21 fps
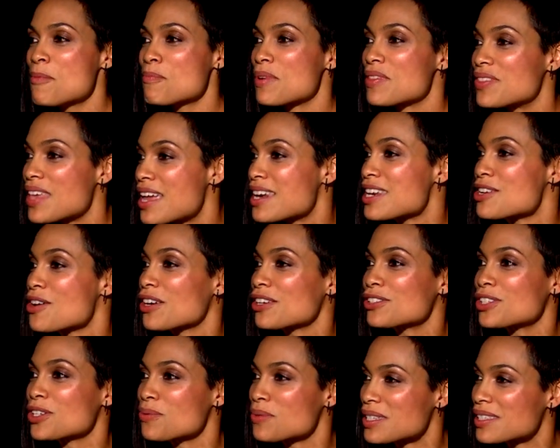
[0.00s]
But then he
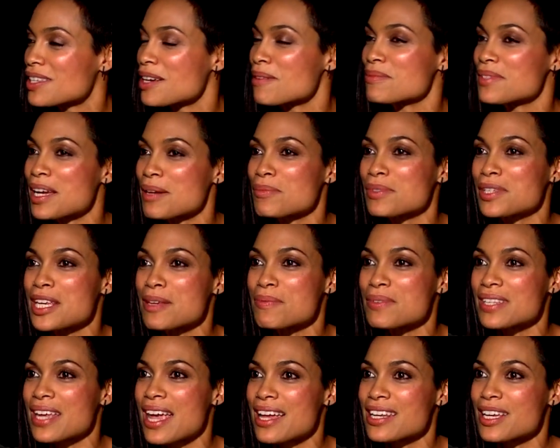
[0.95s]
also would sometimes keep
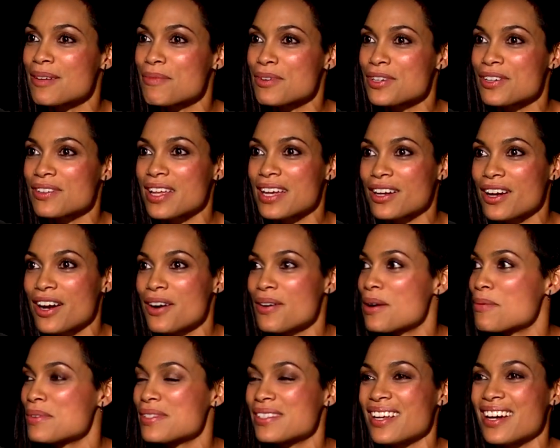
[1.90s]
his hand up, and you're like, oh,
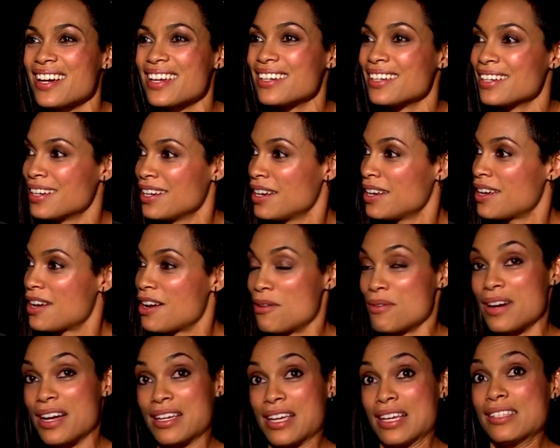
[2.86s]
I was done.
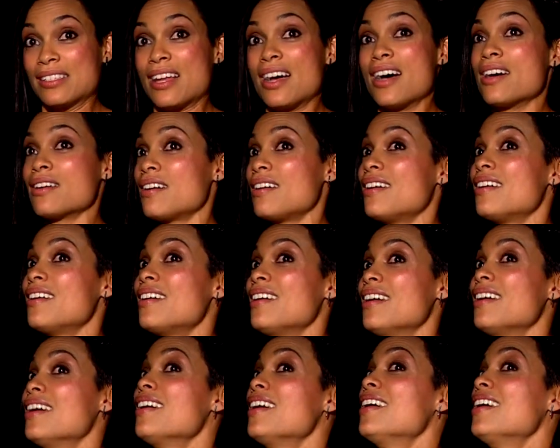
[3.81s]
Oh, I guess not.
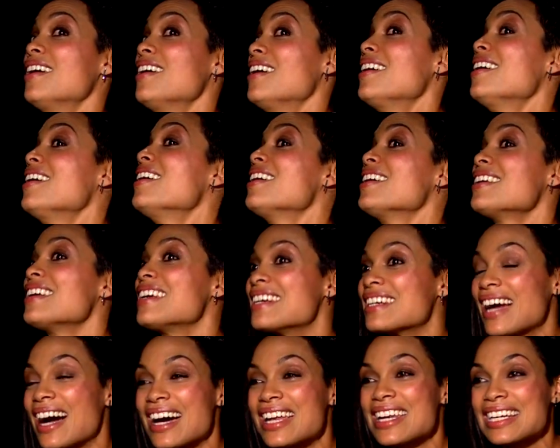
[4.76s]
Oh he
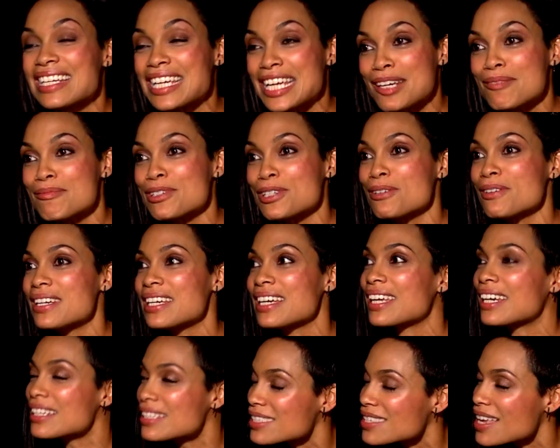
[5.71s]
kind of keep doing
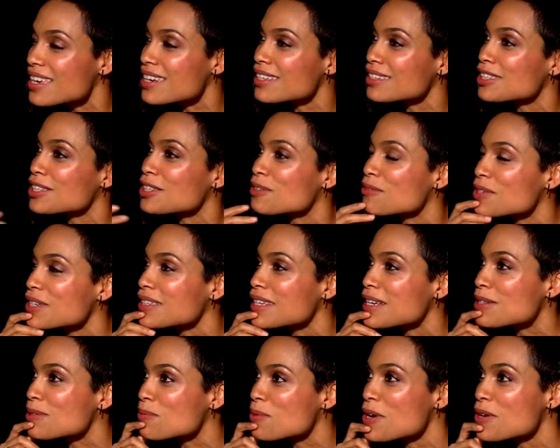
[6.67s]
it, and suddenly you
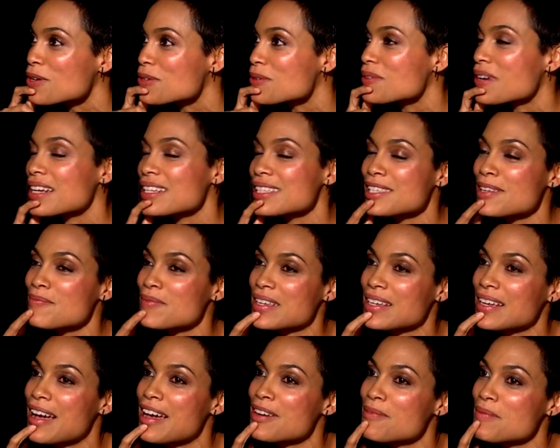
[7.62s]
realize, whoa, you got
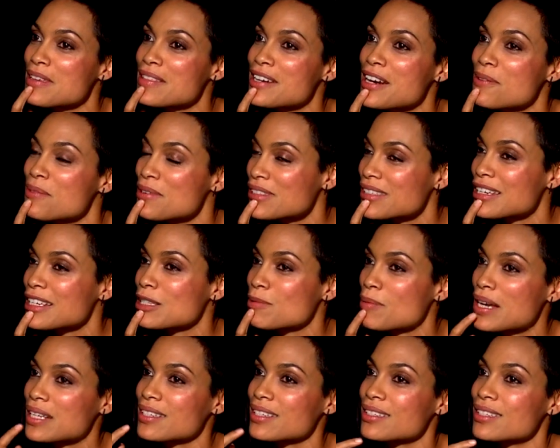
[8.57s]
something out of me that I wasn't
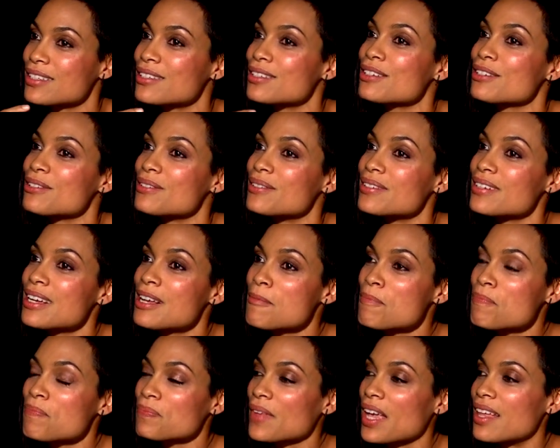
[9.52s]
expecting to do,
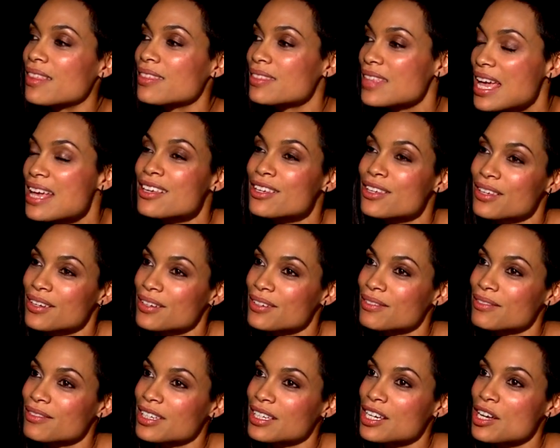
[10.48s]
and thank you,
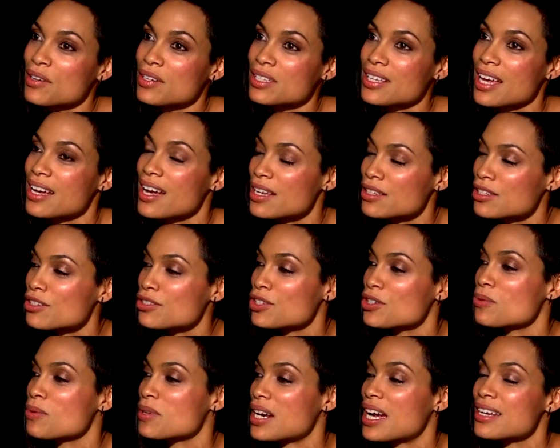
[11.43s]
you know, because I got to
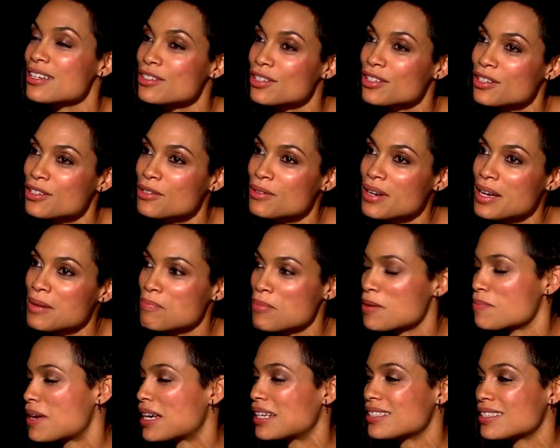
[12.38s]
do what I do and
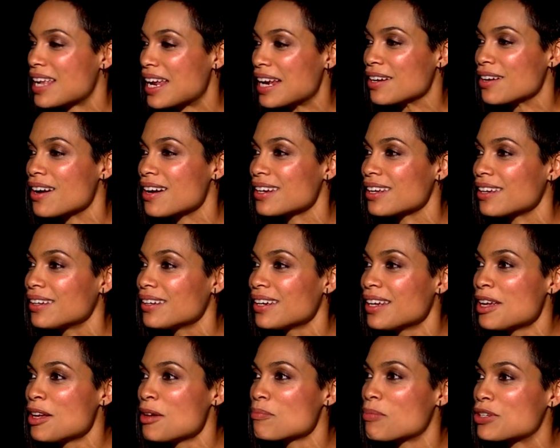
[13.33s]
put my stank on it.
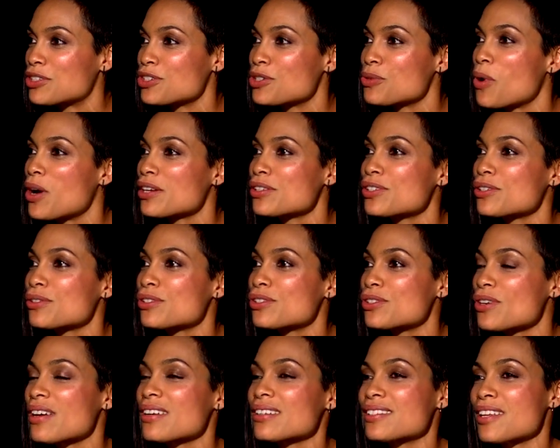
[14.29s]
But you also
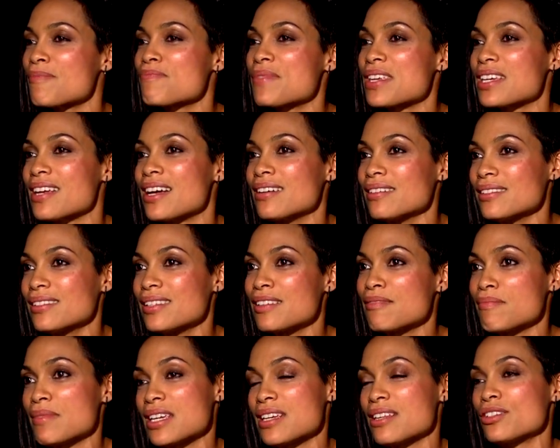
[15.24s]
saw something else
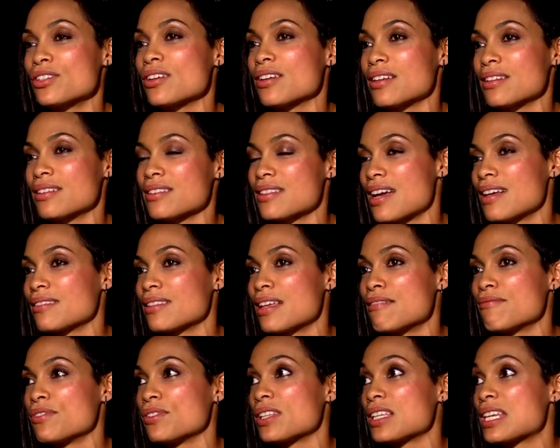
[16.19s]
in me and took it to that
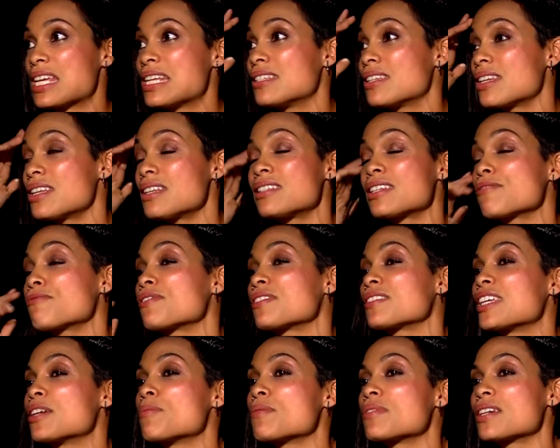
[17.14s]
level, and he did it
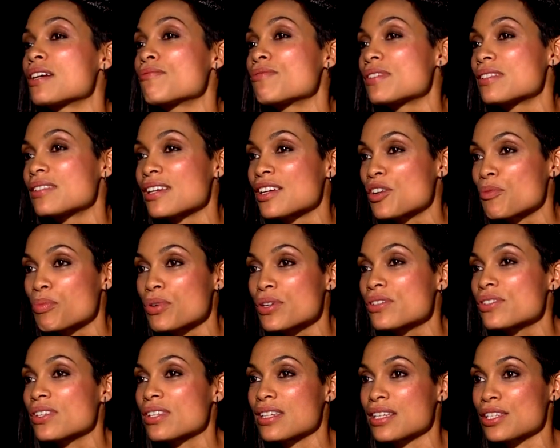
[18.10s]
differently with every single
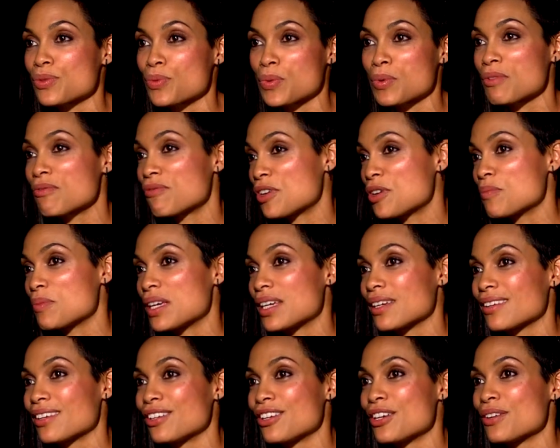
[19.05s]
person as we were
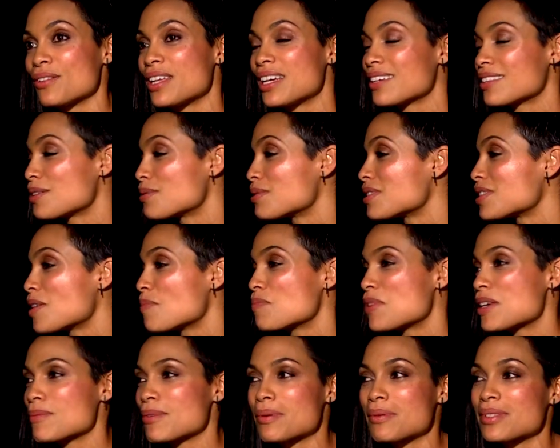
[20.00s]
filming. You know, like there were some
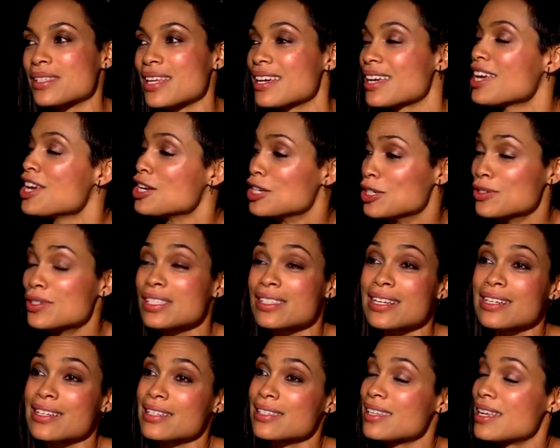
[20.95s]
people who was like, you just
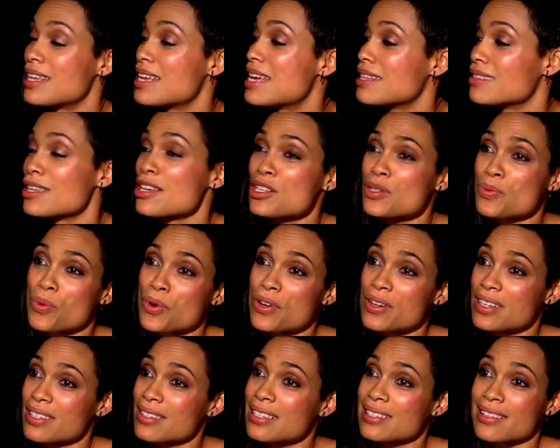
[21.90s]
need to sit, hit this
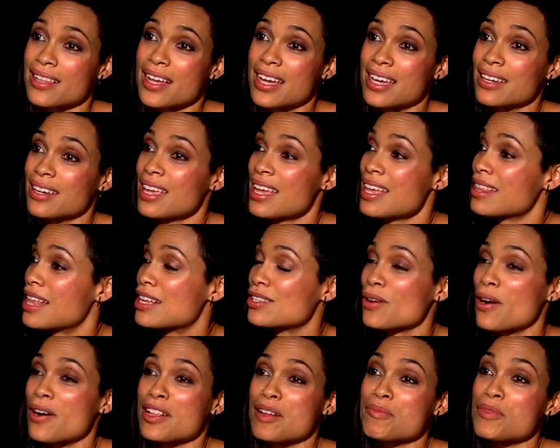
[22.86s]
word in this line. That's
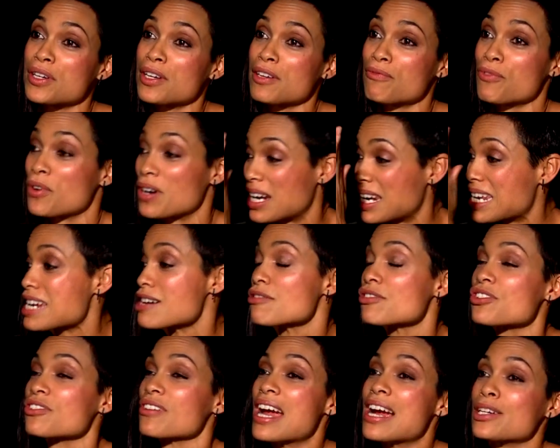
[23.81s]
all I'm looking for, and
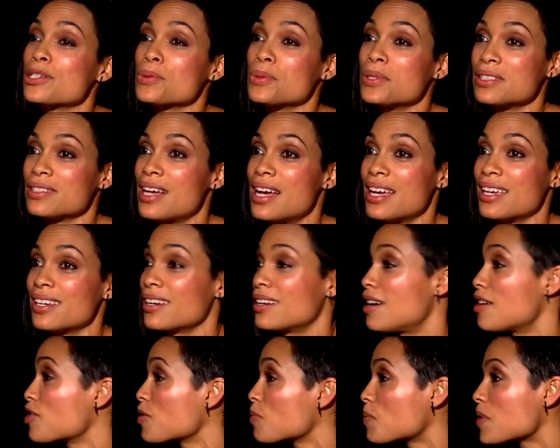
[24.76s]
here's your actual line. And
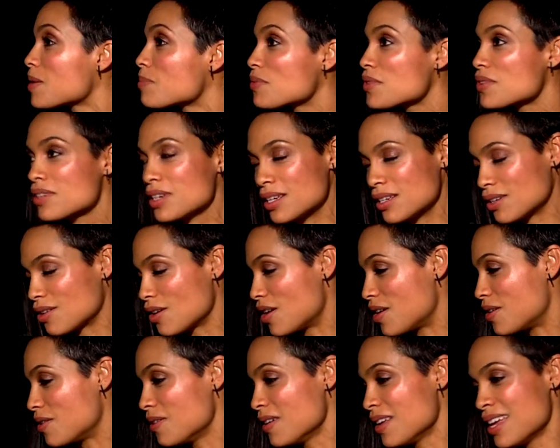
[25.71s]
other people, he'd
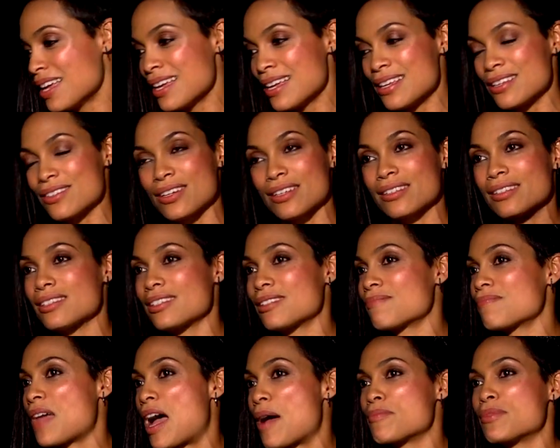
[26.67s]
go, just
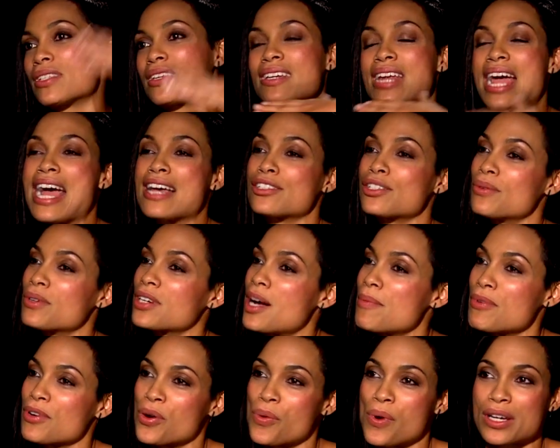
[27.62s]
I'm just going to ask you a
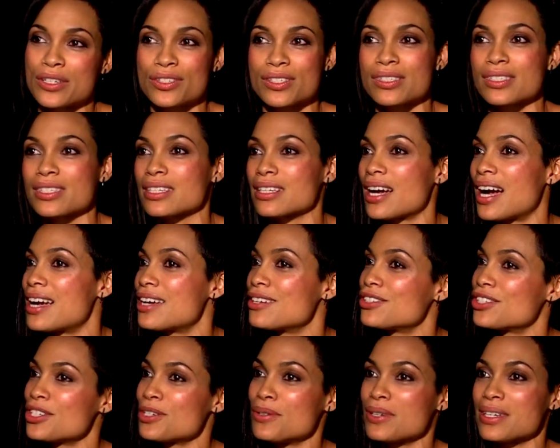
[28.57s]
couple questions and
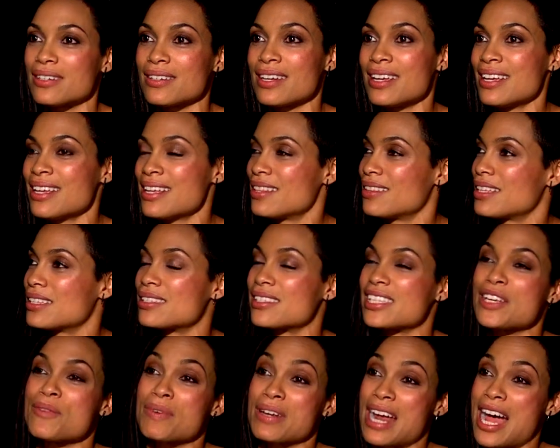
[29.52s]
guide you, and let's
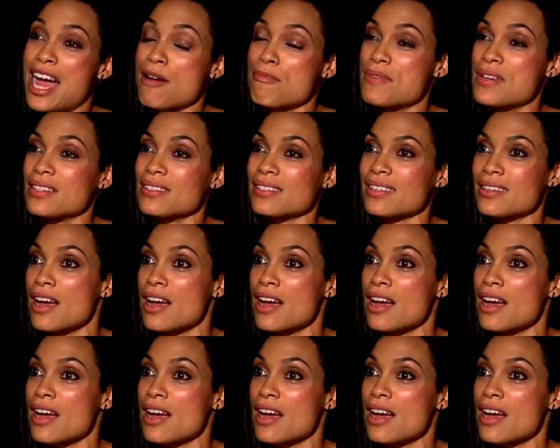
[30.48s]
see what happens.